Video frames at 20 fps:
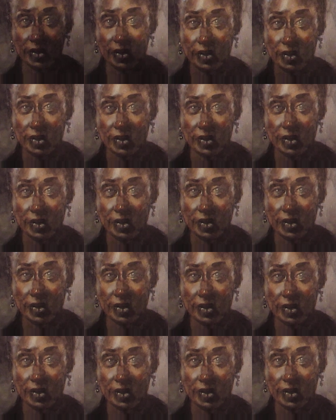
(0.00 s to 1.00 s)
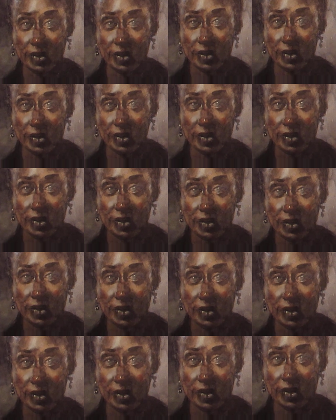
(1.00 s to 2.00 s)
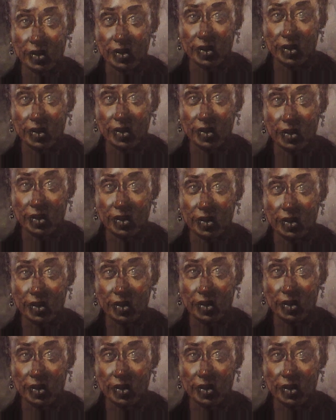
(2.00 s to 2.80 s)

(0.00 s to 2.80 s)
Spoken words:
cheeks here. And now the